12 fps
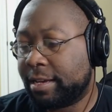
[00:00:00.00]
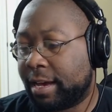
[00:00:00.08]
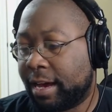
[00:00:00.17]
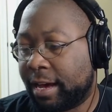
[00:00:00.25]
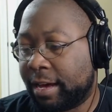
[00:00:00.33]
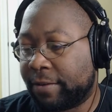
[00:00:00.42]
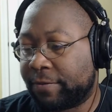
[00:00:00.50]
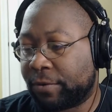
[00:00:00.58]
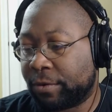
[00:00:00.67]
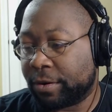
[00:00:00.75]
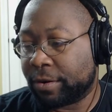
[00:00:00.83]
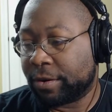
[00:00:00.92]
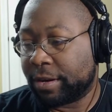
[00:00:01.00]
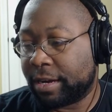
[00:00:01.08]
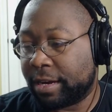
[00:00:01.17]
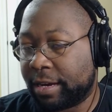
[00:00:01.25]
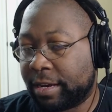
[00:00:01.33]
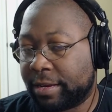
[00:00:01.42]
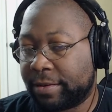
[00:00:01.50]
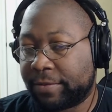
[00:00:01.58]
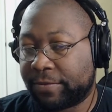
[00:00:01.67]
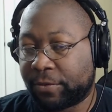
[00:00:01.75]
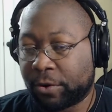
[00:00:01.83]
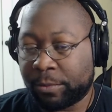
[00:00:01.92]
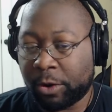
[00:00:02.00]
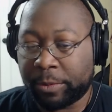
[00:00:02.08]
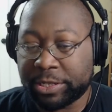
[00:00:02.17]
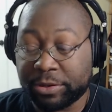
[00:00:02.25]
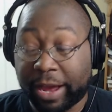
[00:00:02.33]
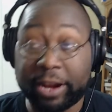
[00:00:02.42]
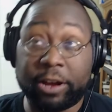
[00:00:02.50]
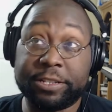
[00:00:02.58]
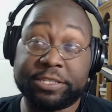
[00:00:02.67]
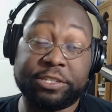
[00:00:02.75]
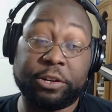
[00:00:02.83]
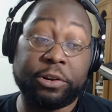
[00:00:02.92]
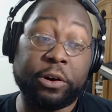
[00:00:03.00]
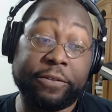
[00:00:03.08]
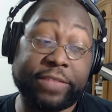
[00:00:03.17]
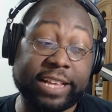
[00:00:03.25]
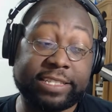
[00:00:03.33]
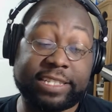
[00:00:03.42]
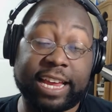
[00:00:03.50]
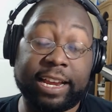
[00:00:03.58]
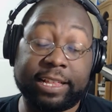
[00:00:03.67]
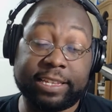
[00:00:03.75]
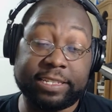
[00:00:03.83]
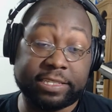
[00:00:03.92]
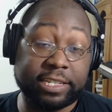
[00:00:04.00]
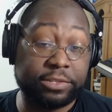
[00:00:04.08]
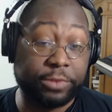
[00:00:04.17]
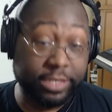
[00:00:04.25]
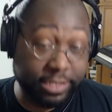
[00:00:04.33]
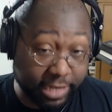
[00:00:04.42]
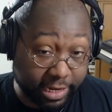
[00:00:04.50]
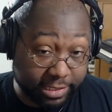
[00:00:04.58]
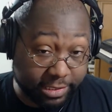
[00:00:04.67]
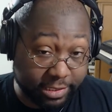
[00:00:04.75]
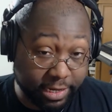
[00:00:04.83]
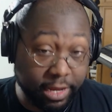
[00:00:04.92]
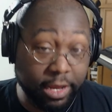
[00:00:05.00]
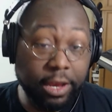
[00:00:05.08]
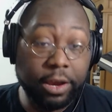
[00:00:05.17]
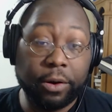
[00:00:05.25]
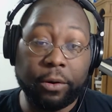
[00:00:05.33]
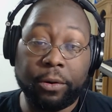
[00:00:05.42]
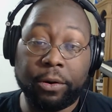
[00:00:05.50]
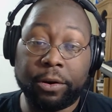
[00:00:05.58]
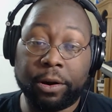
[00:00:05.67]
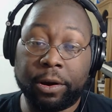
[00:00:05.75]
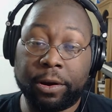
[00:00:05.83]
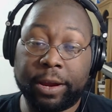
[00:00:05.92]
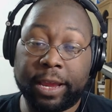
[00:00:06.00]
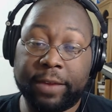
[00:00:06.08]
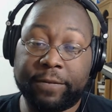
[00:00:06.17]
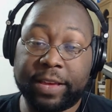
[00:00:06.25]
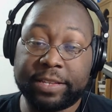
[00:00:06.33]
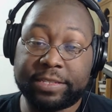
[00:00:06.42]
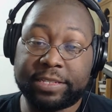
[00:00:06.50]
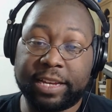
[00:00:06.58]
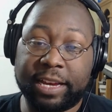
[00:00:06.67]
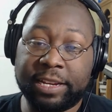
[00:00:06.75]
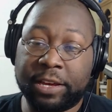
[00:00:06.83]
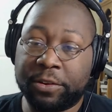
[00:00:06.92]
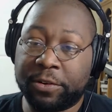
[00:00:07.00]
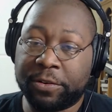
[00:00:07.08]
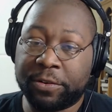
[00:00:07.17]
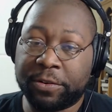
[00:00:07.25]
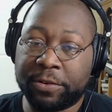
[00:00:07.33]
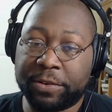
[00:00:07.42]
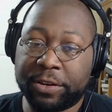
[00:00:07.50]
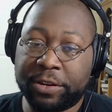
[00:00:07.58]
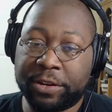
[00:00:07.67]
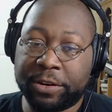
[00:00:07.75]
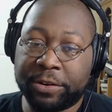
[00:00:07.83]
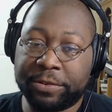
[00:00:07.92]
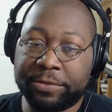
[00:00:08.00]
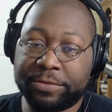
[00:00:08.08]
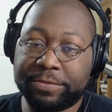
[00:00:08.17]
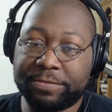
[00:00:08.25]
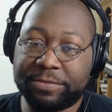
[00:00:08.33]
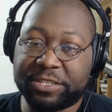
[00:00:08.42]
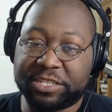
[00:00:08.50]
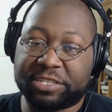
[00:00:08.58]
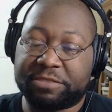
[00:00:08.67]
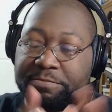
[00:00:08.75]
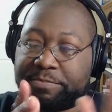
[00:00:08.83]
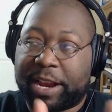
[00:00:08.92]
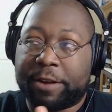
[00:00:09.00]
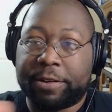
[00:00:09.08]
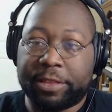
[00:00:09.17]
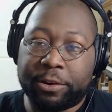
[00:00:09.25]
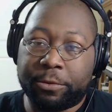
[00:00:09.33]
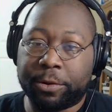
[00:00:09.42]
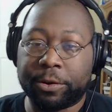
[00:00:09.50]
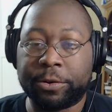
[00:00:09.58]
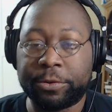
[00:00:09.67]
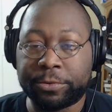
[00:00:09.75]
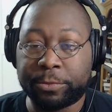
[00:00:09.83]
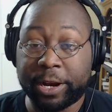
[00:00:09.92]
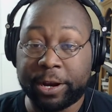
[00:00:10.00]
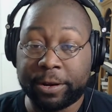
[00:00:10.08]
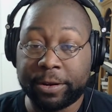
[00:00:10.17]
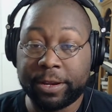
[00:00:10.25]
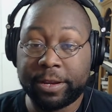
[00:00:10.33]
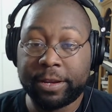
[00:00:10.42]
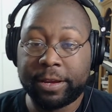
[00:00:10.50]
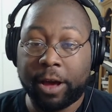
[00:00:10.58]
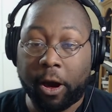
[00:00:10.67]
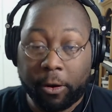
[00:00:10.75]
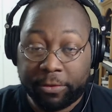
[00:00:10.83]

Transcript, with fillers: uh, for mm-hmm. uh, for a moment. So I honestly don't know if that's technically six one six or if it's another you know just parallel world where all